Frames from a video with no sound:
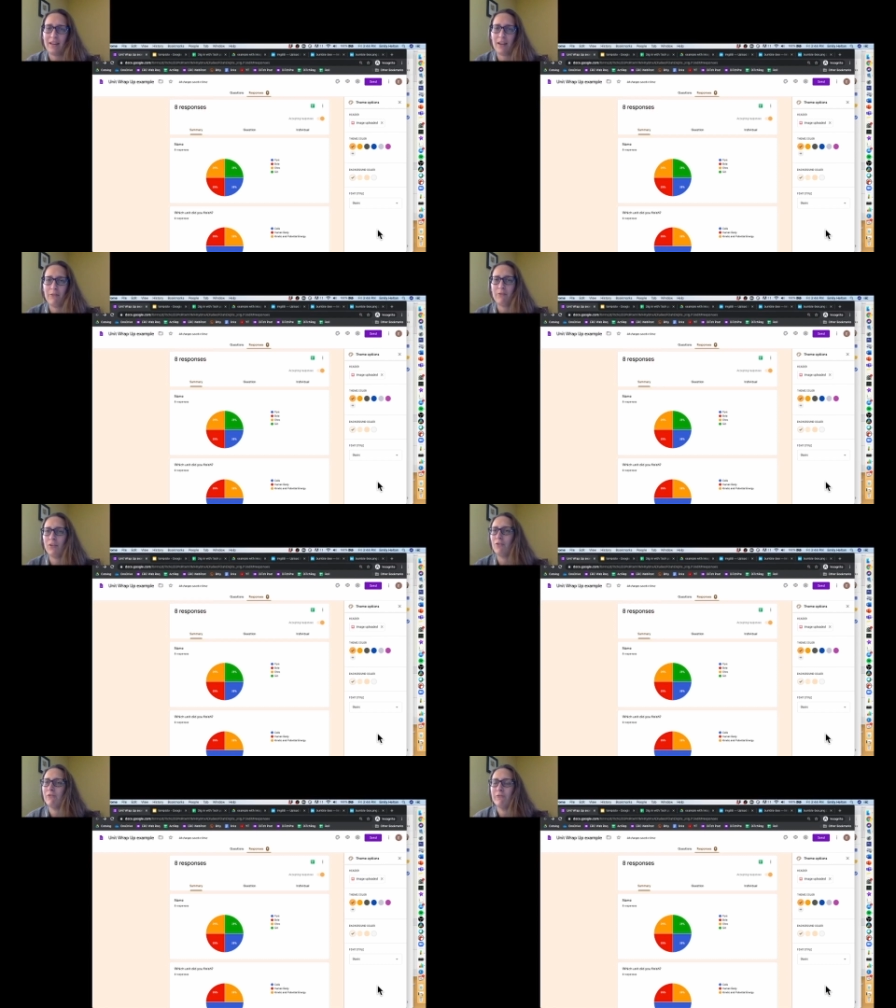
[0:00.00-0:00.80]
If
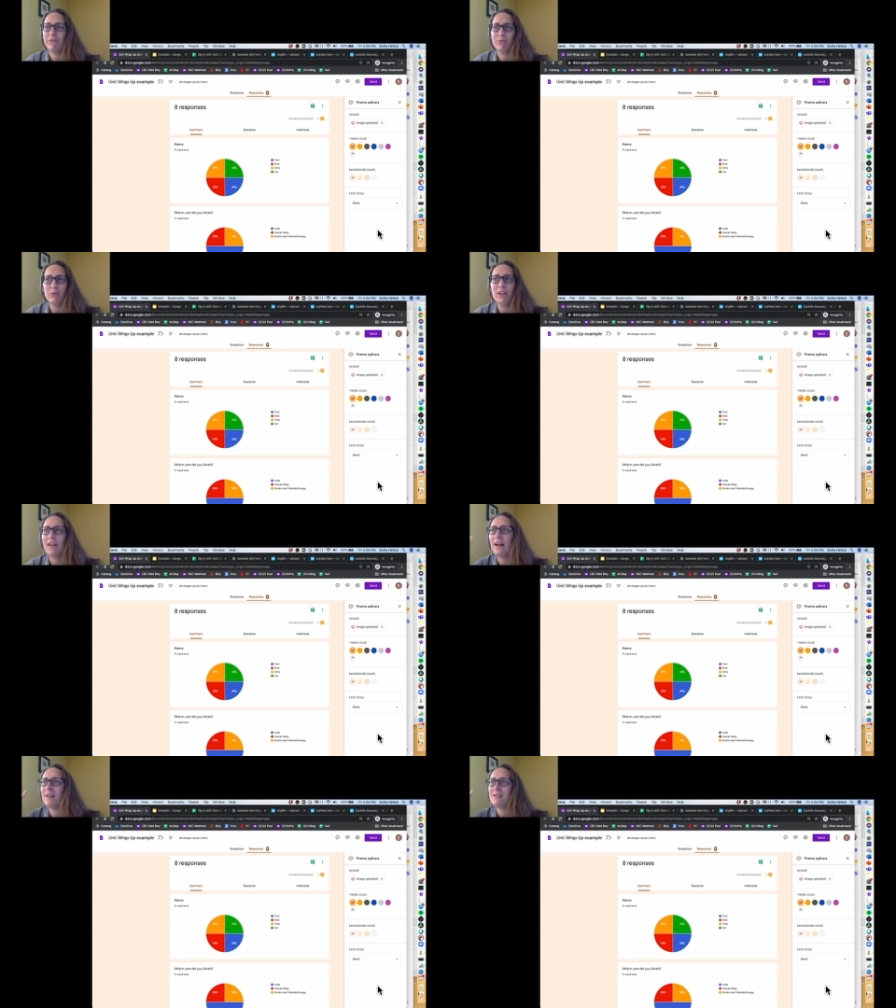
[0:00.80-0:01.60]
you've
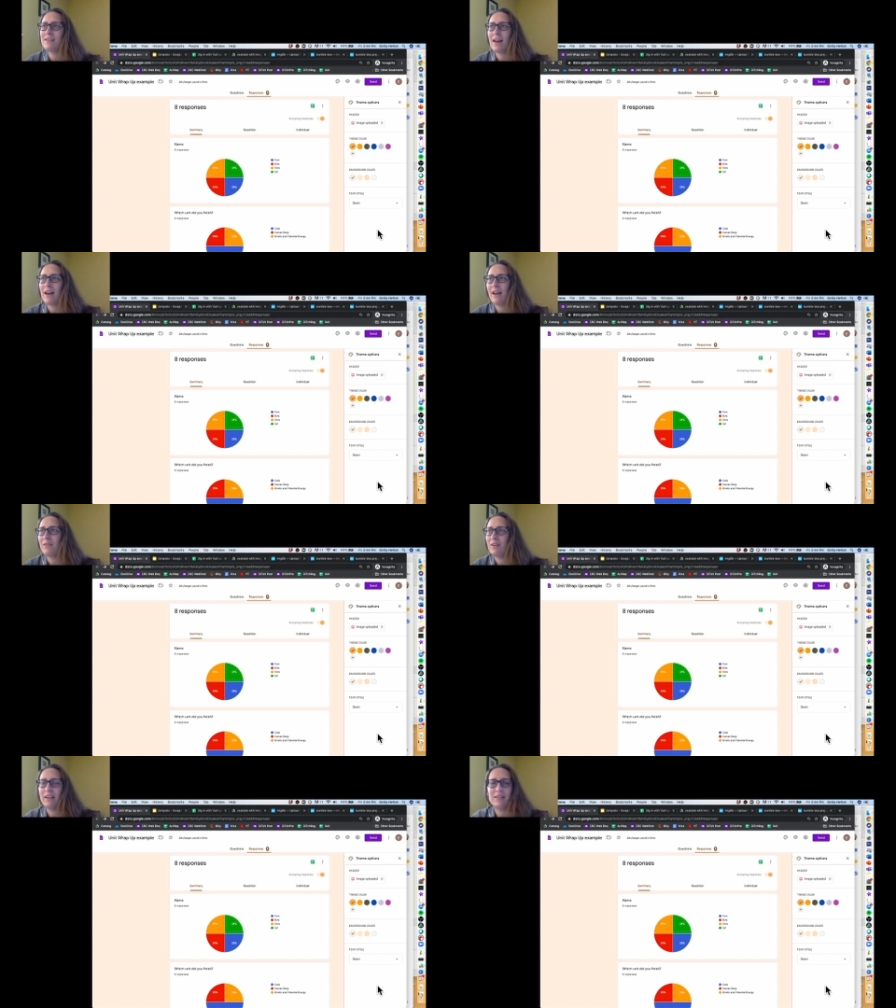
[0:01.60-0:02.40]
realized that
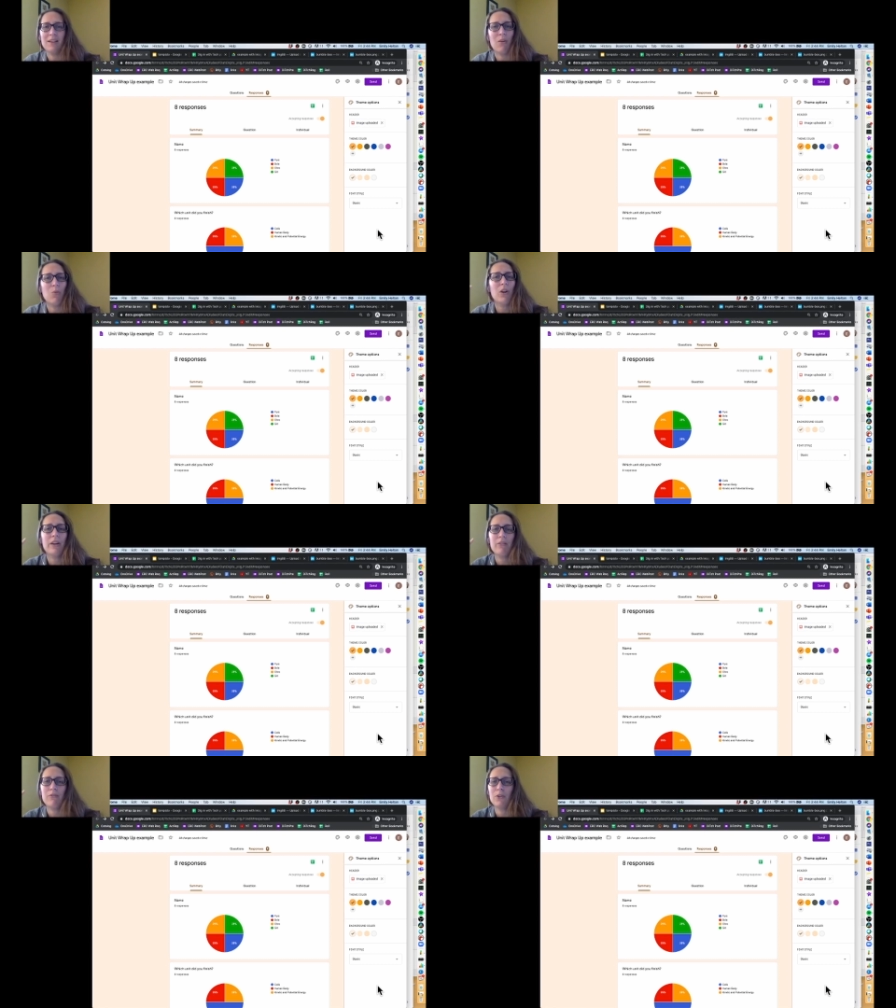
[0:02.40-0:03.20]
it's not
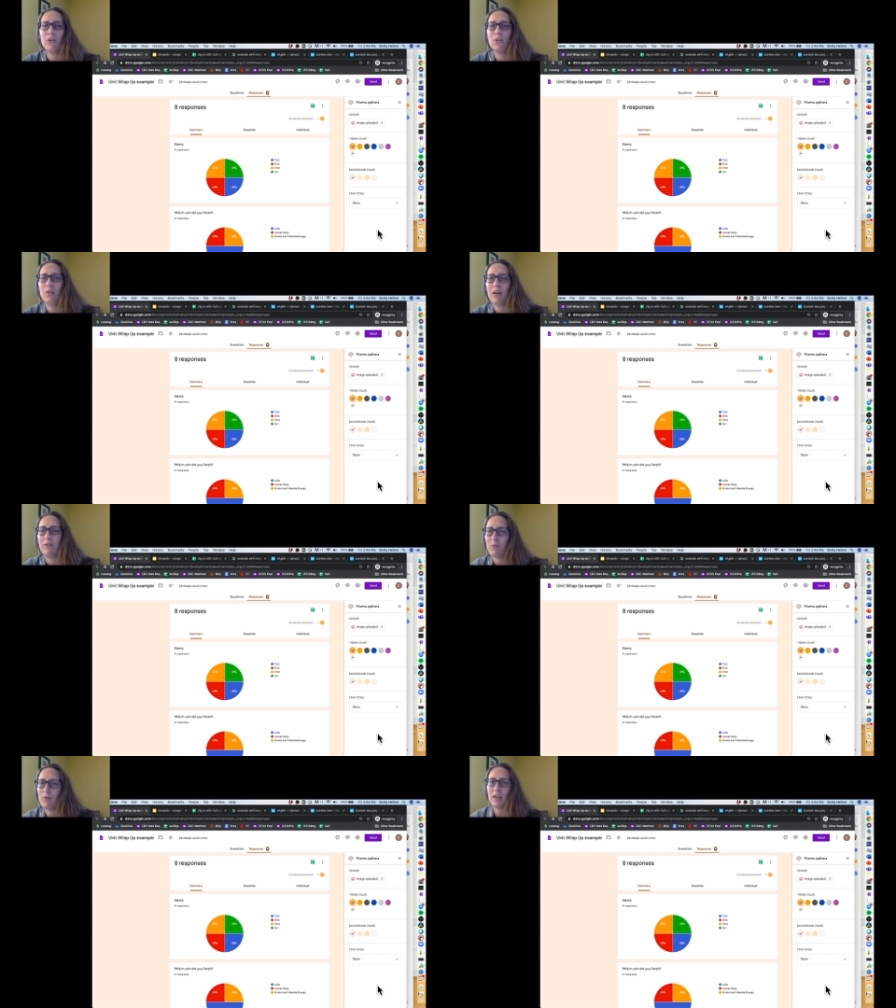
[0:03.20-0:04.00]
working for you,
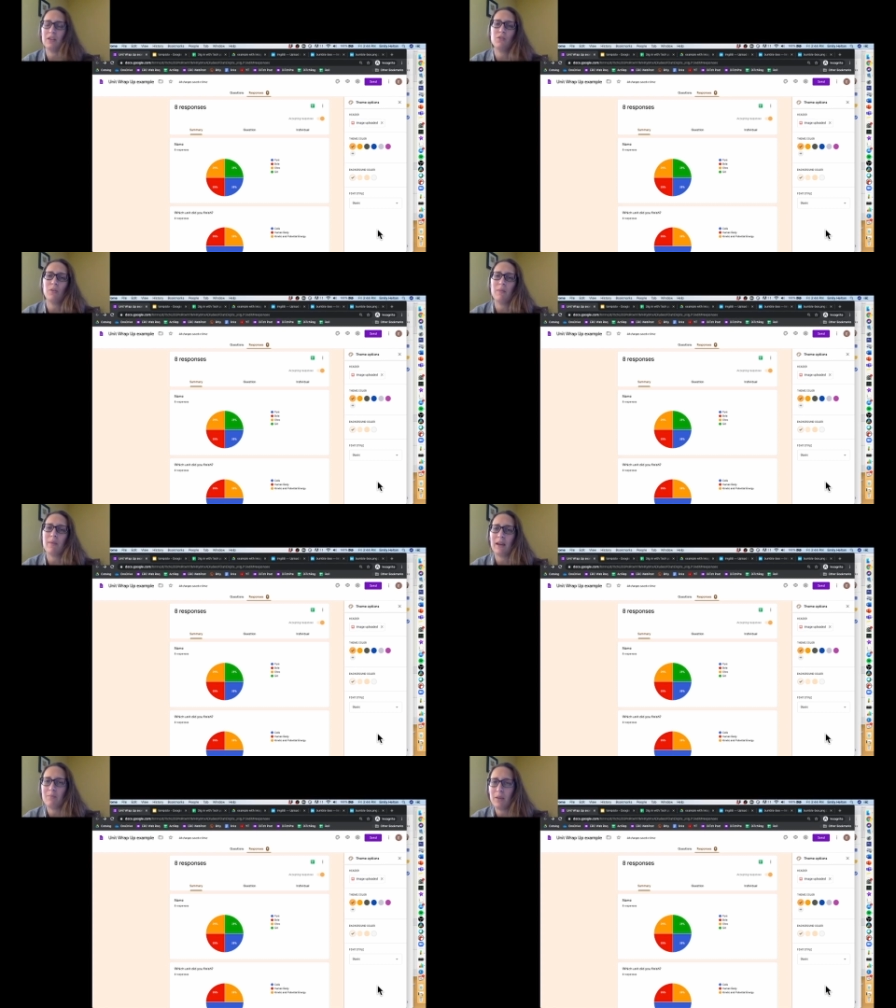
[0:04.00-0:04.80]
if you realize you want to
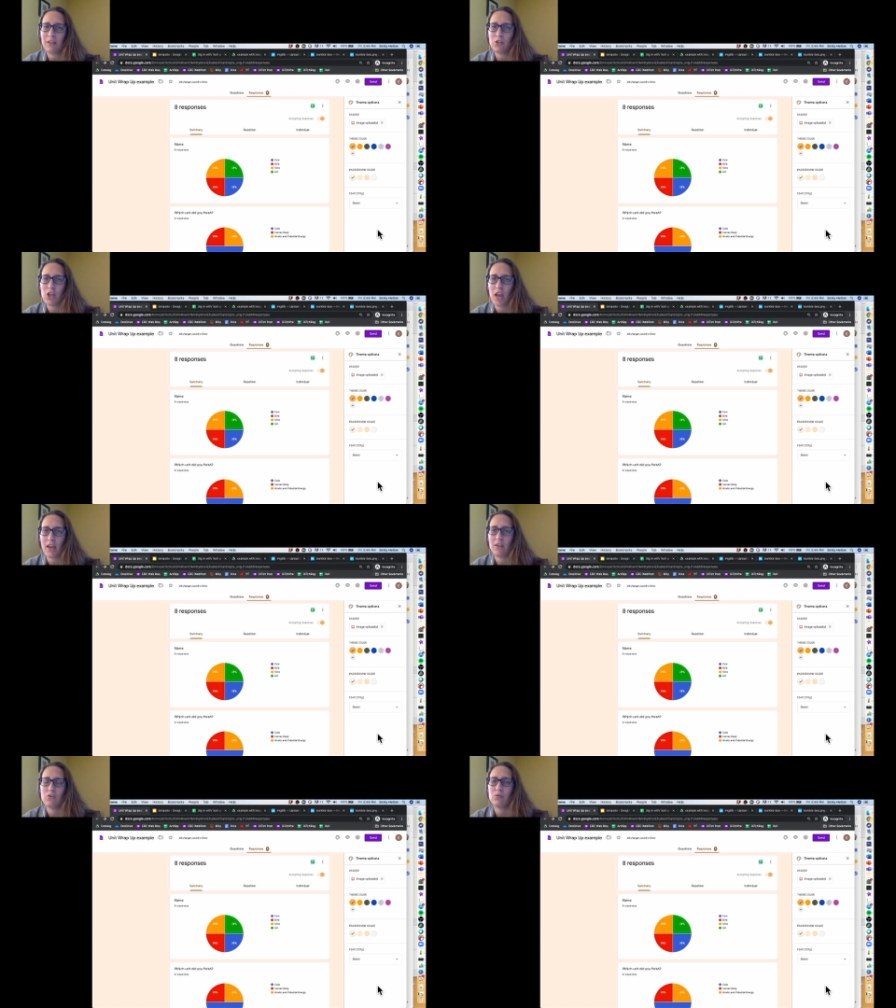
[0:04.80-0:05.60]
make a big
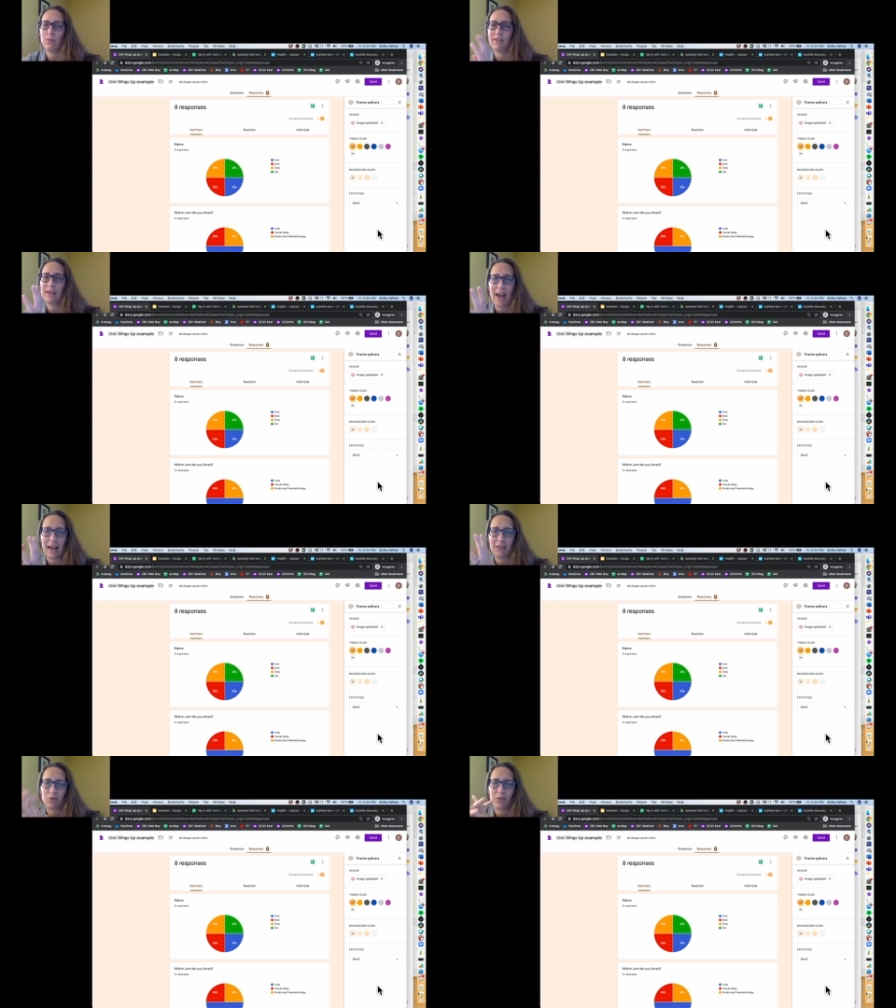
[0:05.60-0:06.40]
change with
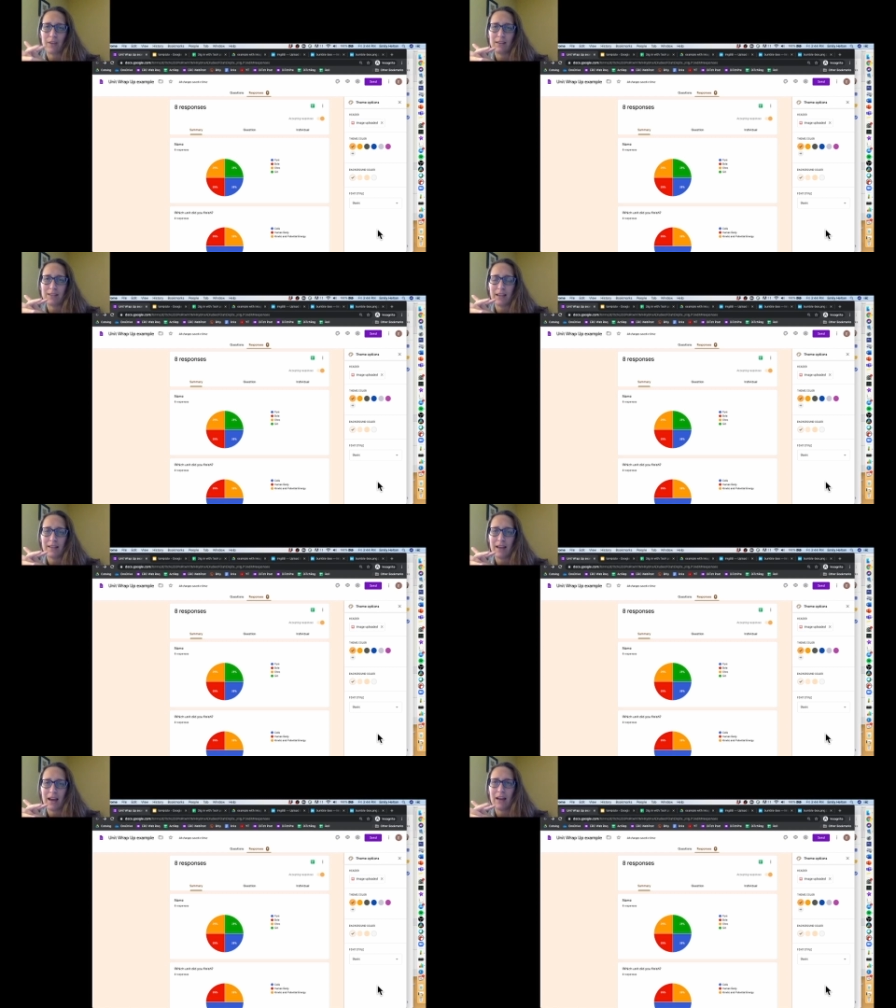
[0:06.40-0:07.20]
tags or things like
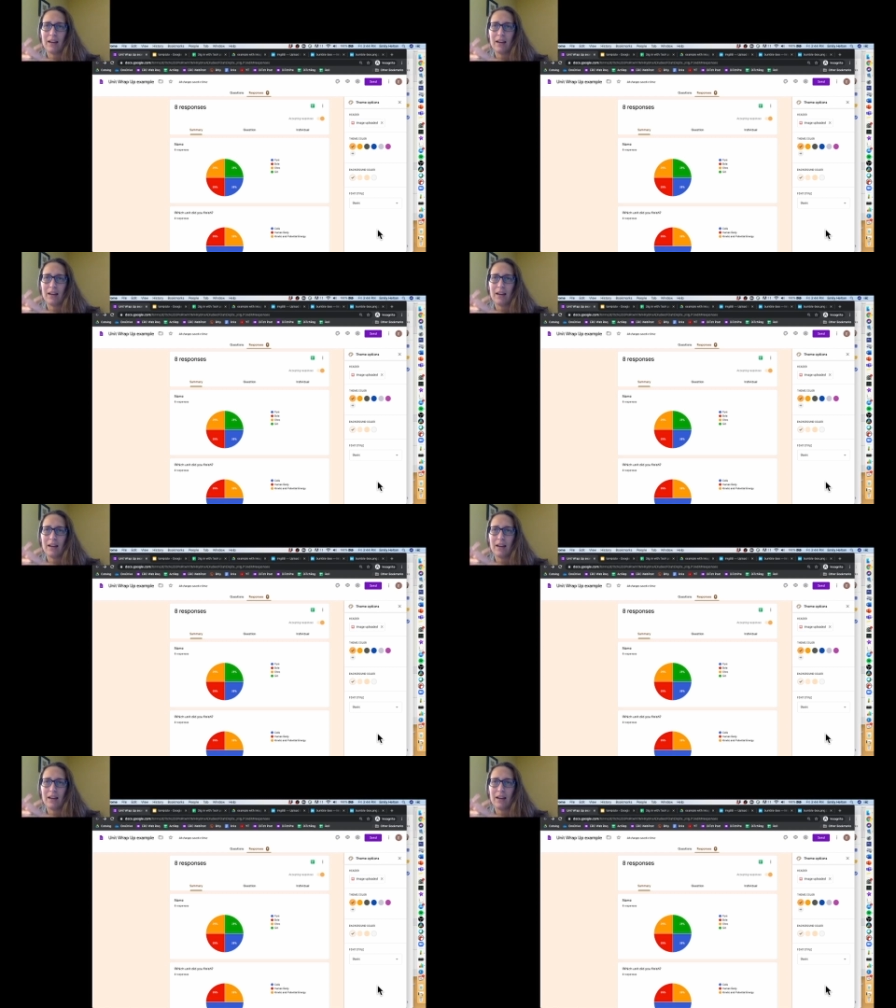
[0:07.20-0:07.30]
that,